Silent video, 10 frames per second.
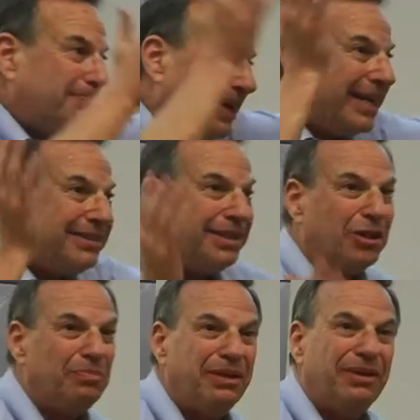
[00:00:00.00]
passed a
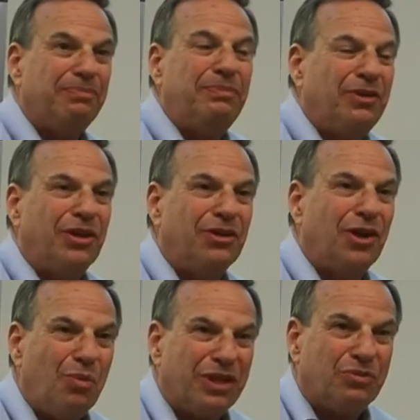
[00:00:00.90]
little bit. People don't
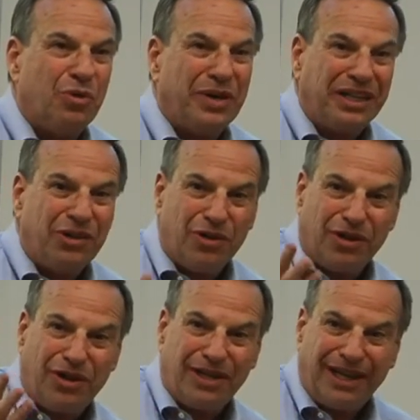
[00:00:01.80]
know what's really
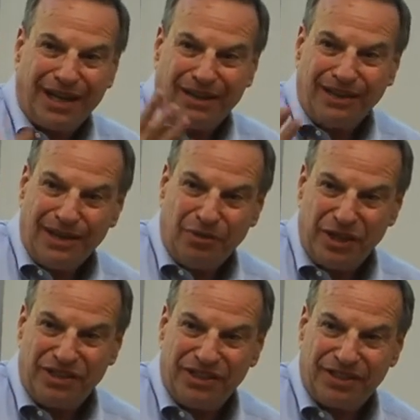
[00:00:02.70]
going on and how
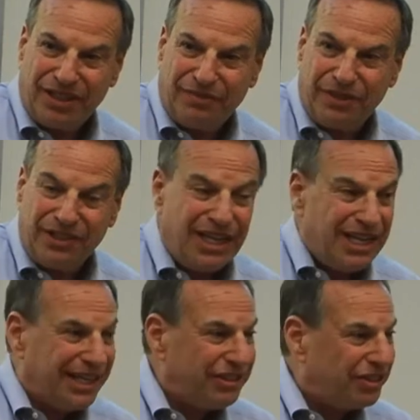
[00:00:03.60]
recent stuff is.
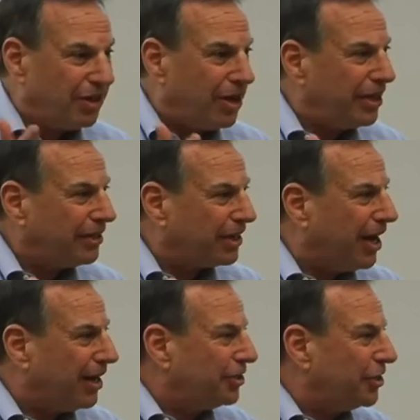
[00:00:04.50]
Let's start at the
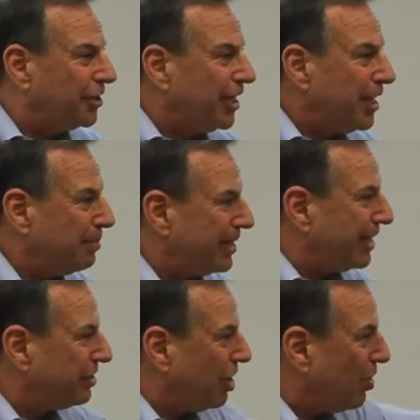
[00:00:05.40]
colleges, but
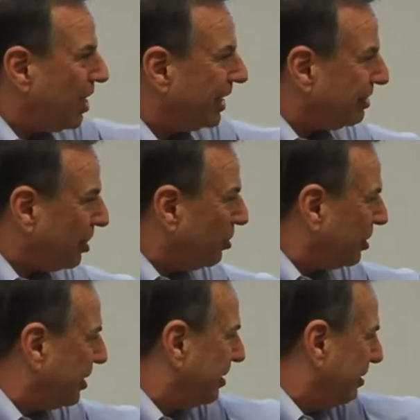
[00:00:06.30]
let's go on. Let's go
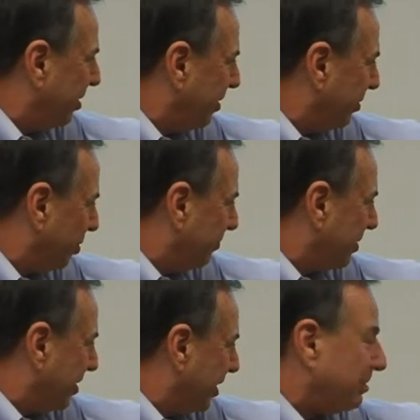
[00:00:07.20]
to the
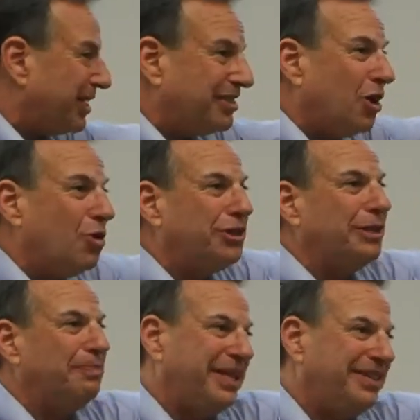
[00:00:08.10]
service clubs. Let's go to
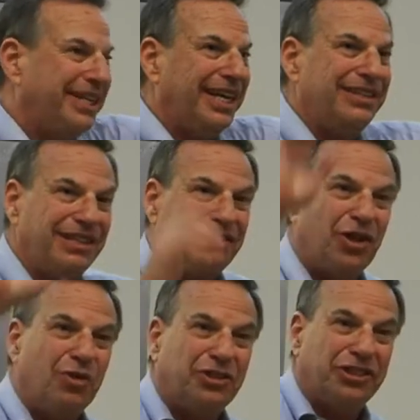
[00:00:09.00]
the PTAs. Let's
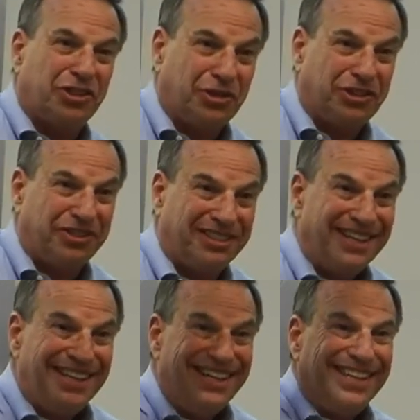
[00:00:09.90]
go to churches.
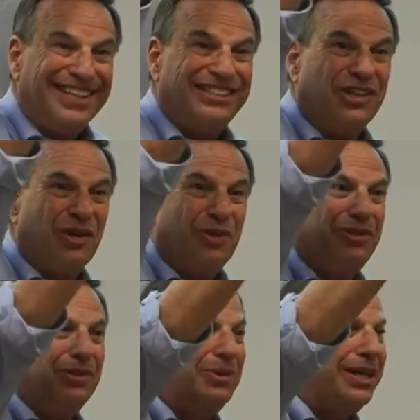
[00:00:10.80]
Let's go
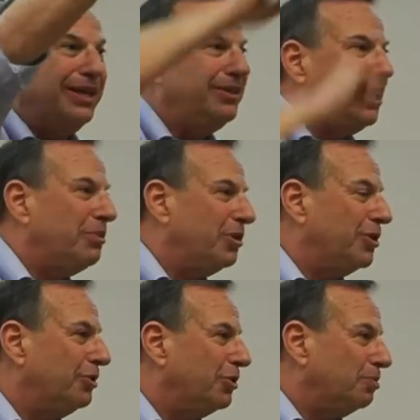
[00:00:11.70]
to
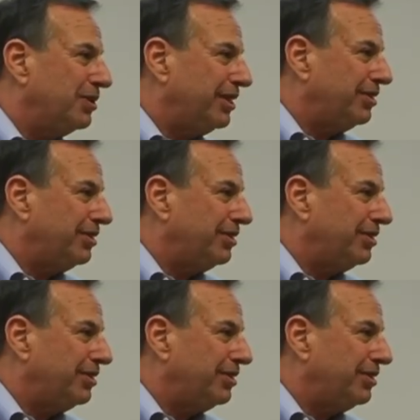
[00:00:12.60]
neighborhood groups.